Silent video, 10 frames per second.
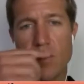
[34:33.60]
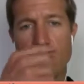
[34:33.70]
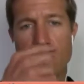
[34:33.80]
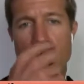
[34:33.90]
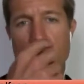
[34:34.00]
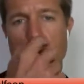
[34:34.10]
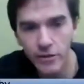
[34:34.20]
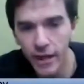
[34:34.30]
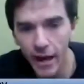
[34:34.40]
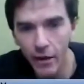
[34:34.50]
Yeah, and that's
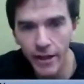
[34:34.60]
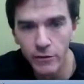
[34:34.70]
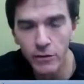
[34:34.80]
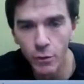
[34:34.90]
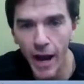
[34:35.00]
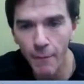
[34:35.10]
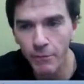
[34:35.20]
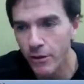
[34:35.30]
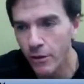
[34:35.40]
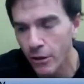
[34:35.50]
just what
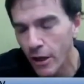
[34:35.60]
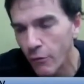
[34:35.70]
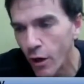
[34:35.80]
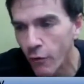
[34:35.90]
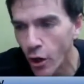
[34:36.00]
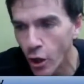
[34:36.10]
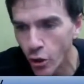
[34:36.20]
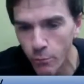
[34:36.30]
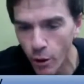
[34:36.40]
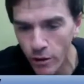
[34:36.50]
happens. You know, in one of our
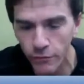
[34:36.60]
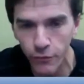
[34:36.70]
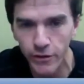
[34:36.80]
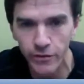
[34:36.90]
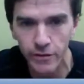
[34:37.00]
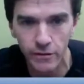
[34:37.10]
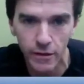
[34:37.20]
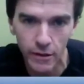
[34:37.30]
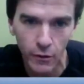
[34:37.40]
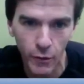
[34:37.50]
local markets, for instance,
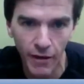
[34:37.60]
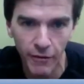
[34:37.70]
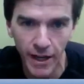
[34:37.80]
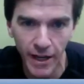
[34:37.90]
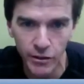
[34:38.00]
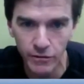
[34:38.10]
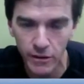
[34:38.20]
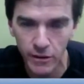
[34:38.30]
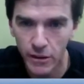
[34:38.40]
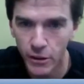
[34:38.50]
we have an agent
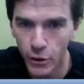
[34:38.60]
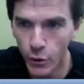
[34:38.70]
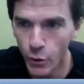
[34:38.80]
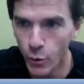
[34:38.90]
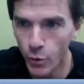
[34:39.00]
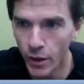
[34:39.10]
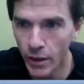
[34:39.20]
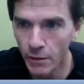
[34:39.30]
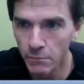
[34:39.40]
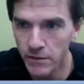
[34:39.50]

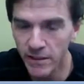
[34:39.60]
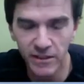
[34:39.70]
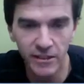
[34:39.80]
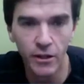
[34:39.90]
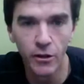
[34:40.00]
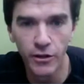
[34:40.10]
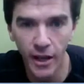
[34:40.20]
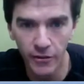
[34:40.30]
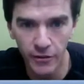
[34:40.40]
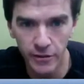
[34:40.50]
who did
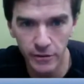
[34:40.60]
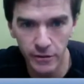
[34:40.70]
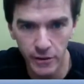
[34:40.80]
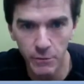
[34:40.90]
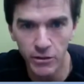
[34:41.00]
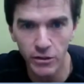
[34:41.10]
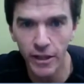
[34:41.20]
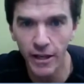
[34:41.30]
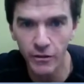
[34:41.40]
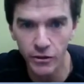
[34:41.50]
$600,000 in commissions
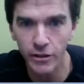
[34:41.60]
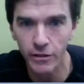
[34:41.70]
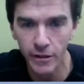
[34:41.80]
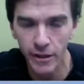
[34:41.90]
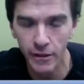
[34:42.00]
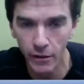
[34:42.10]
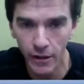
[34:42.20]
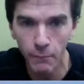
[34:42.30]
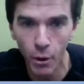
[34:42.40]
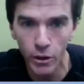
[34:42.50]
last year
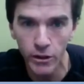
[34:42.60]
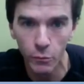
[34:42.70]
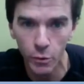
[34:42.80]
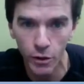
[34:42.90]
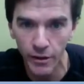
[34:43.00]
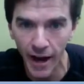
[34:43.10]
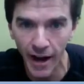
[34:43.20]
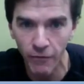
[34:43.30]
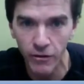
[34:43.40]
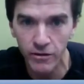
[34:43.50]
in a market where the
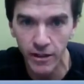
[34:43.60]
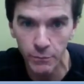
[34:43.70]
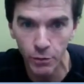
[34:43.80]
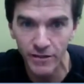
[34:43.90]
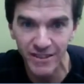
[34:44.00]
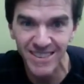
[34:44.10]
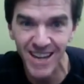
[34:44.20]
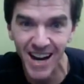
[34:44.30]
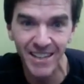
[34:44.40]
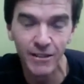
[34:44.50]
average sales price is
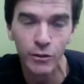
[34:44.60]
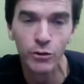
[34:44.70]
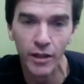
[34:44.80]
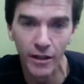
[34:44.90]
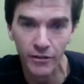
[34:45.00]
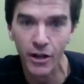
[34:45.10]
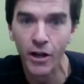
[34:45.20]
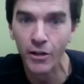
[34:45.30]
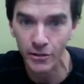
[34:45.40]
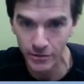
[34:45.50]
$92,000.
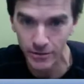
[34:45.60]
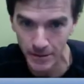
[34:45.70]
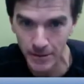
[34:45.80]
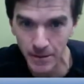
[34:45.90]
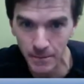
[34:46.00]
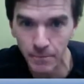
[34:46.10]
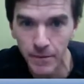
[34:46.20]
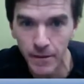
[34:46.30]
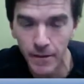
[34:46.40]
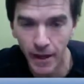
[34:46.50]

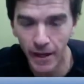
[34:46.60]
Wow.